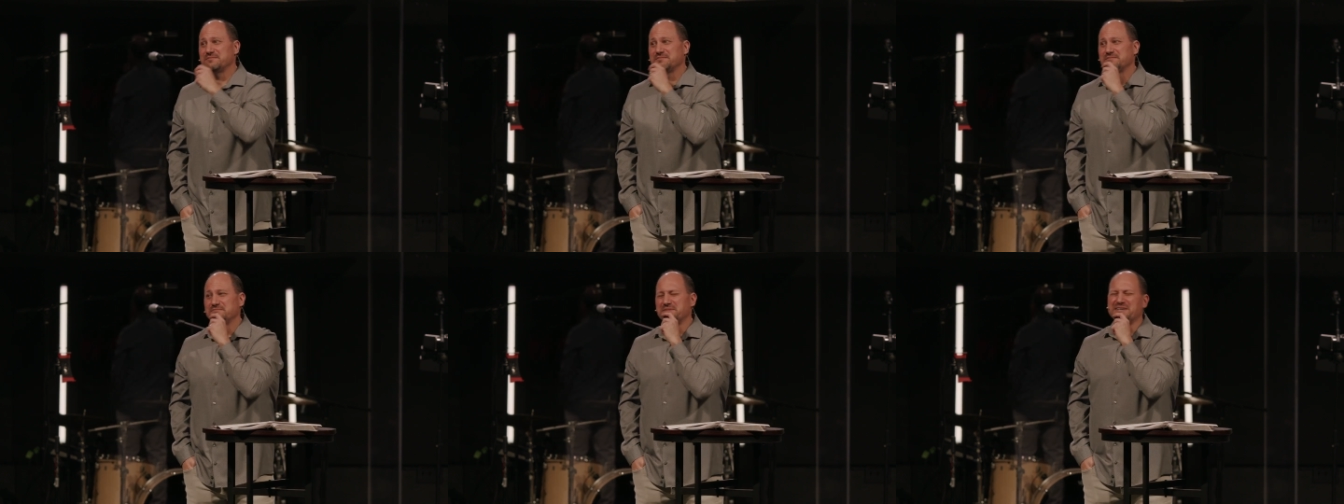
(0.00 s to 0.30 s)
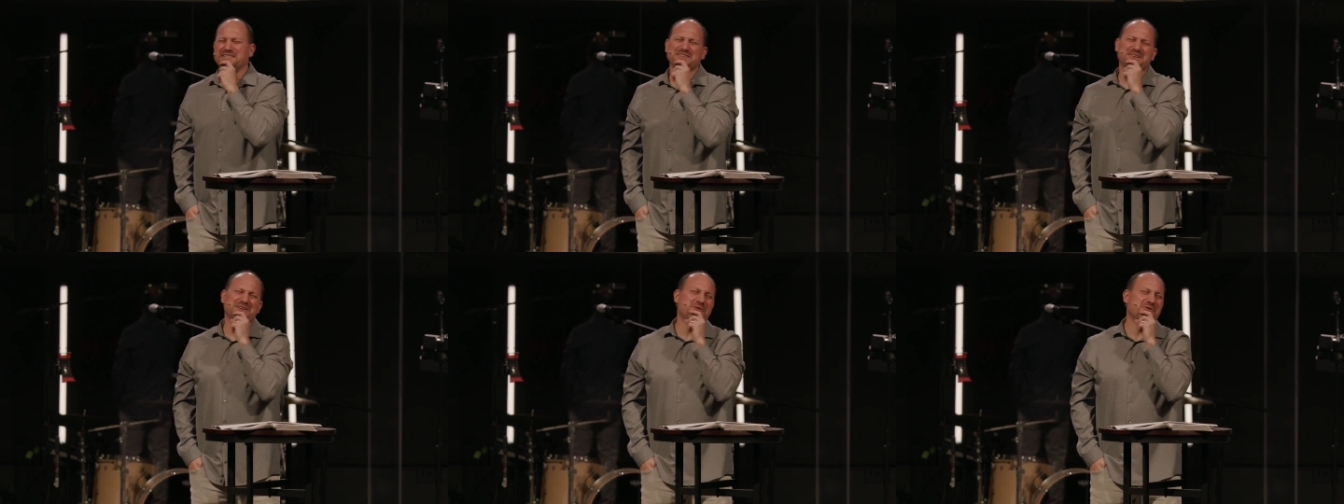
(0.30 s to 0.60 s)

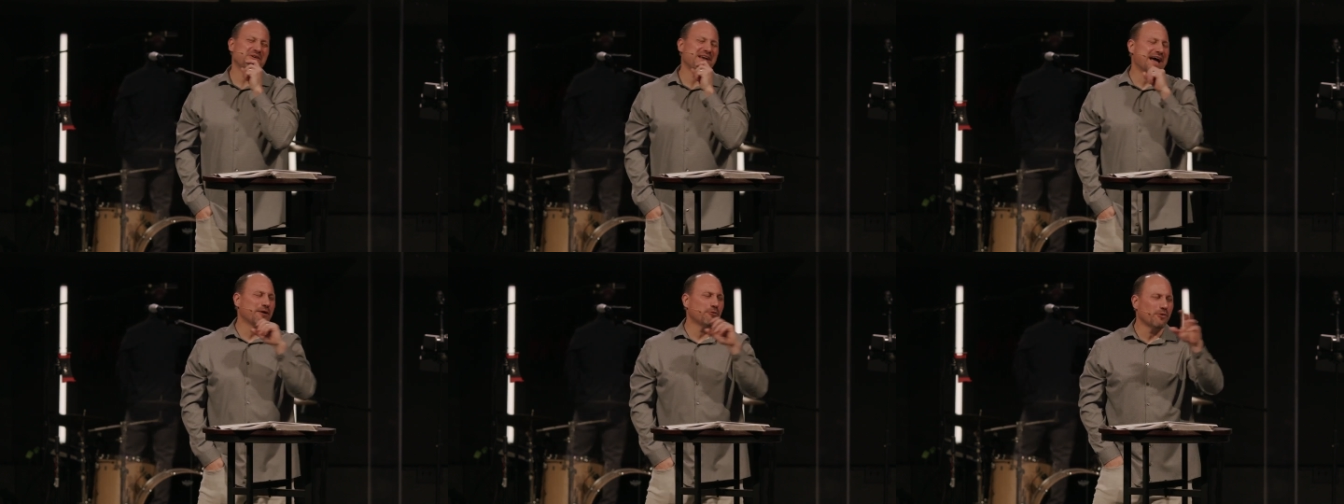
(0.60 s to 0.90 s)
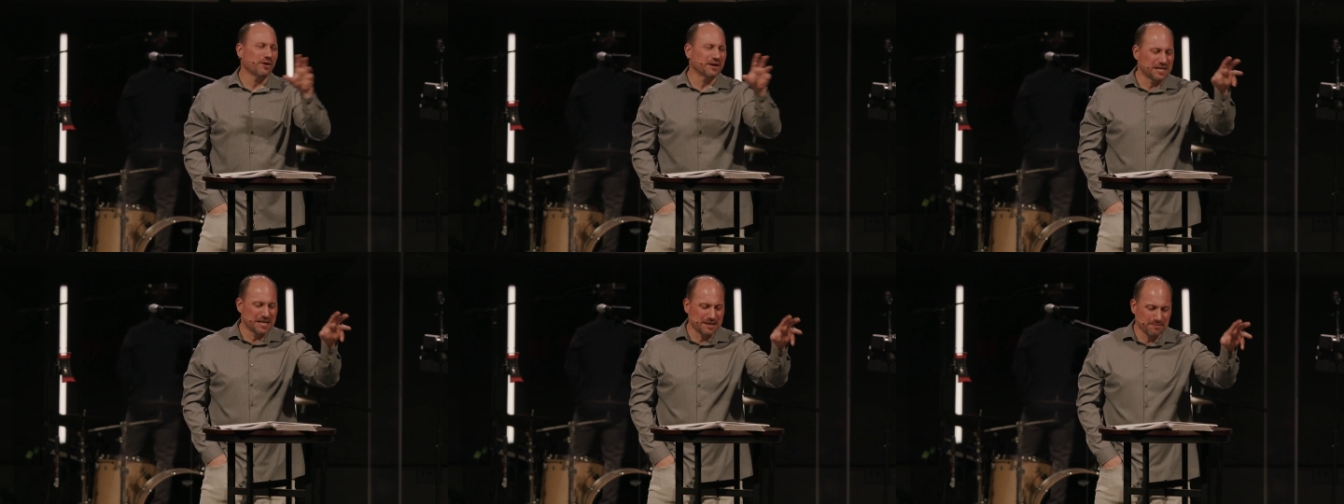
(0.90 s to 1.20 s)
But you know what? I
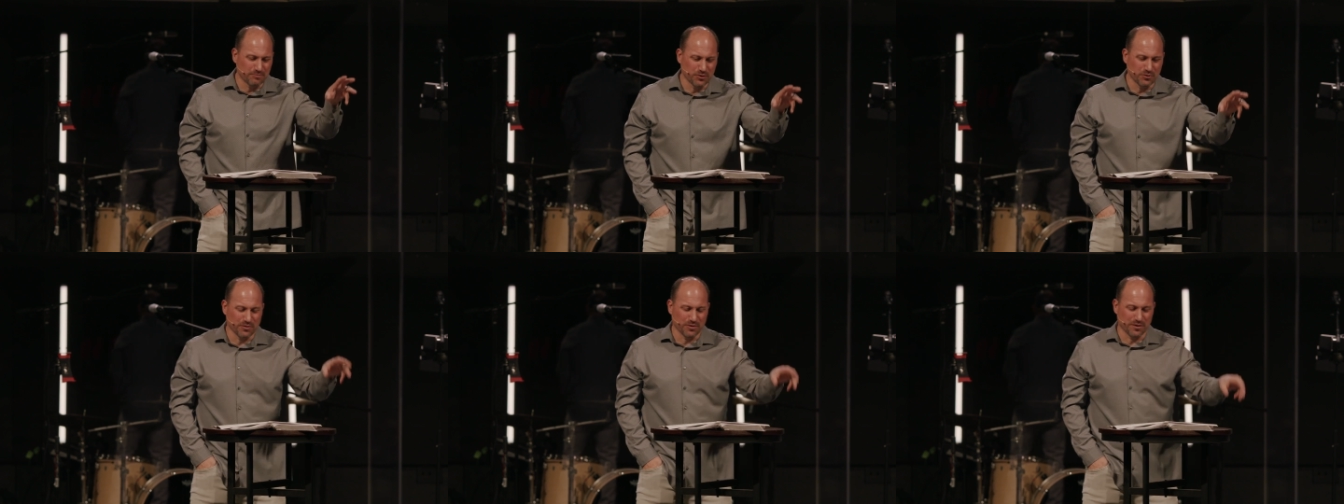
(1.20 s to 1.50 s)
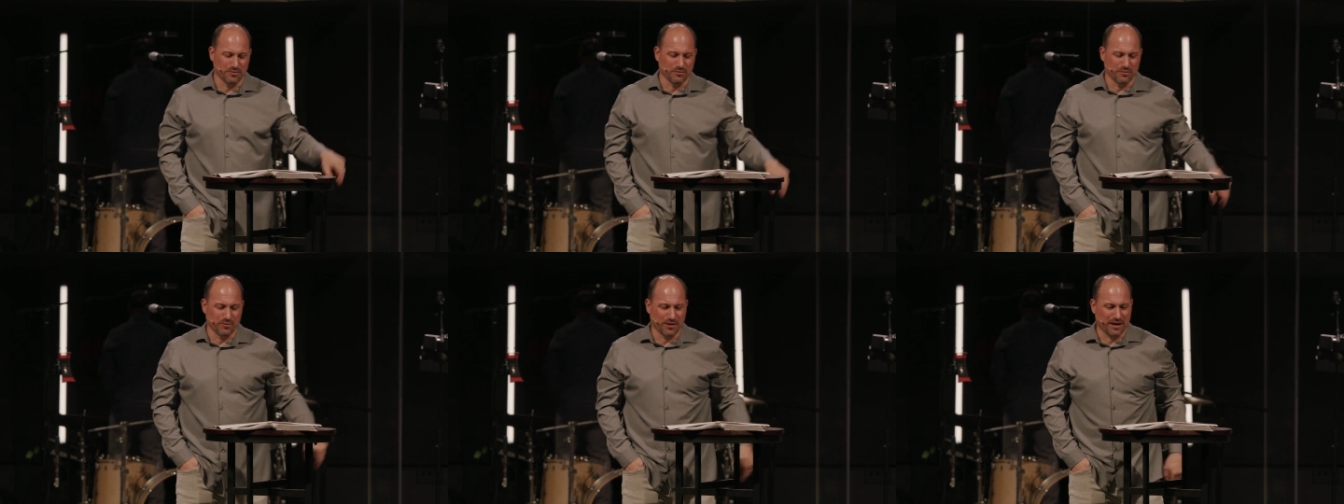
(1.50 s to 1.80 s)
want to keep
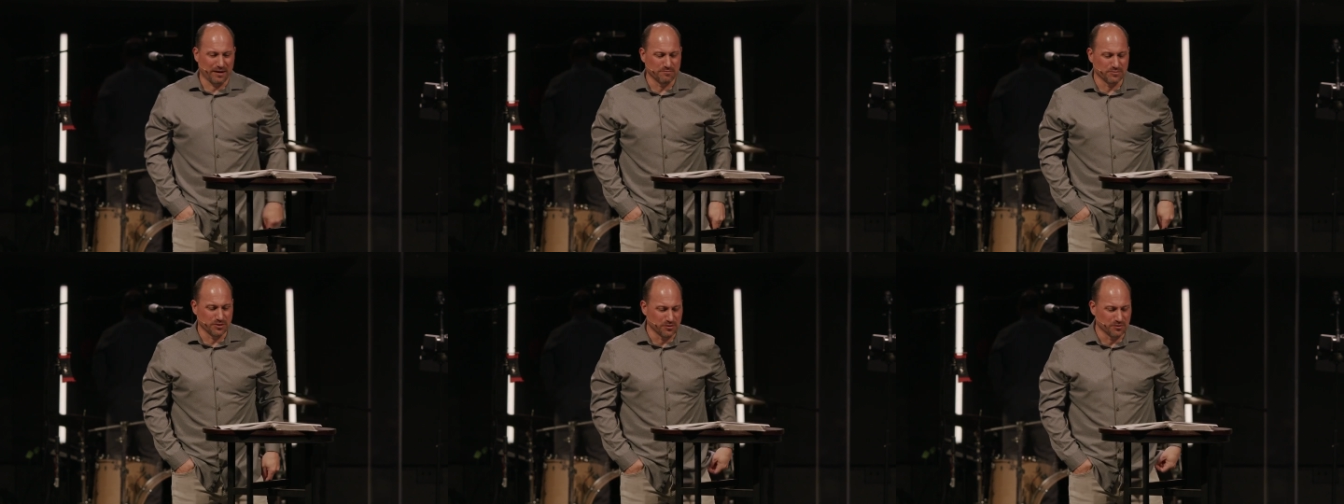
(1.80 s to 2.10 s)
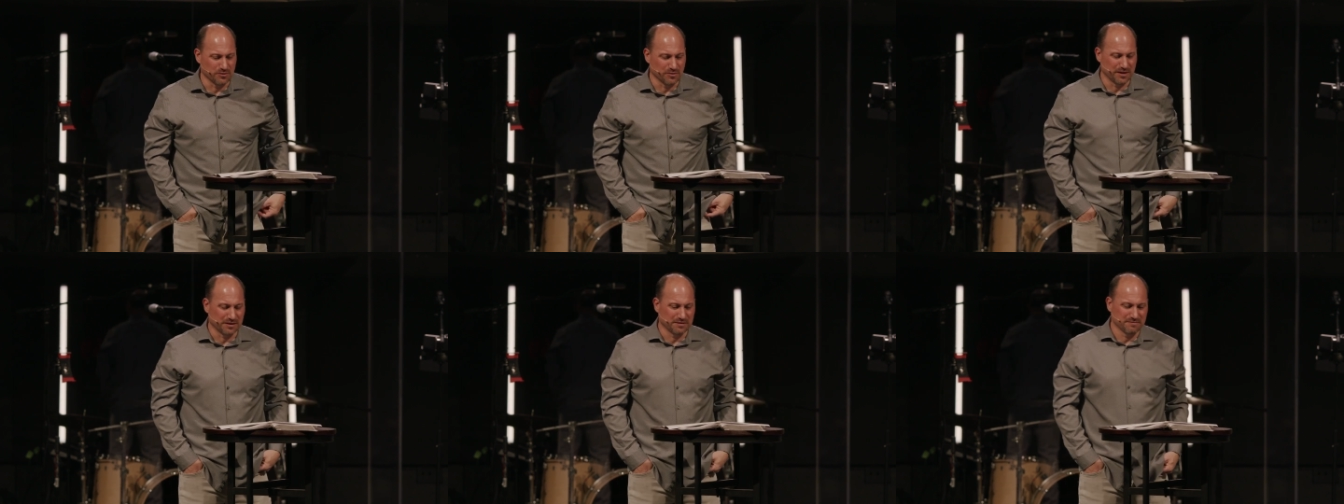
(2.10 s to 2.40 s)
doing what I'm
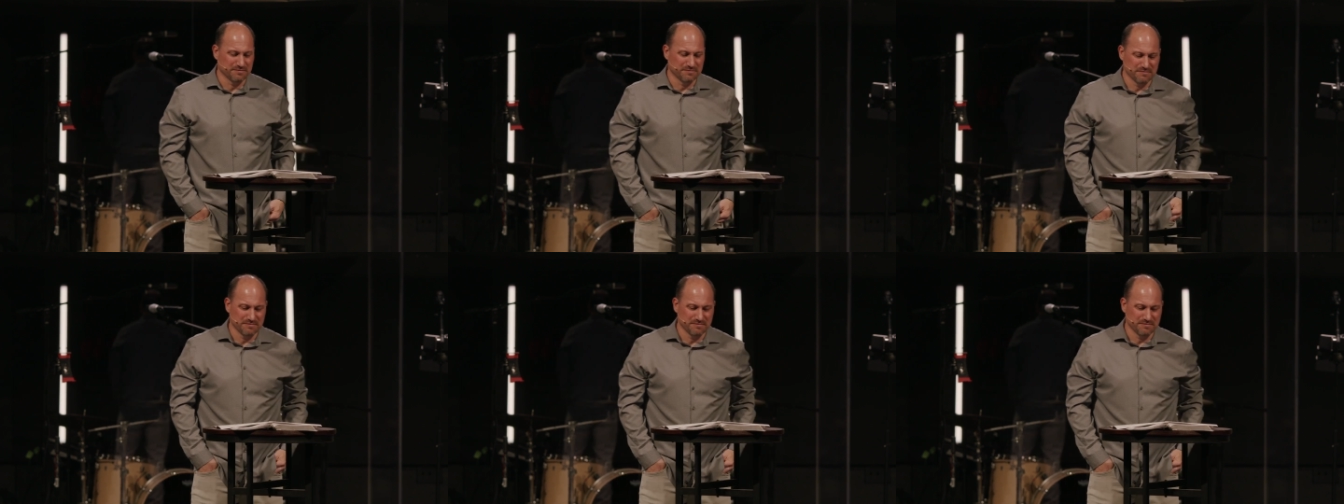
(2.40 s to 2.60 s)
doing.